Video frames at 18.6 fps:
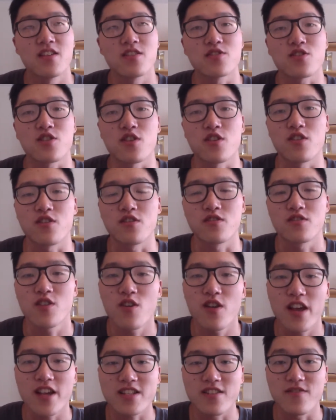So no
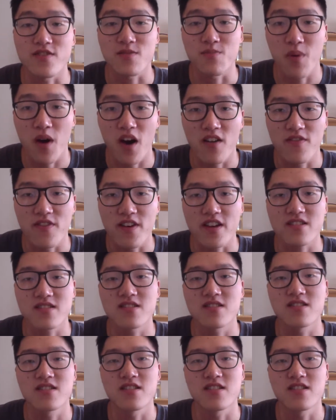elective is perfect,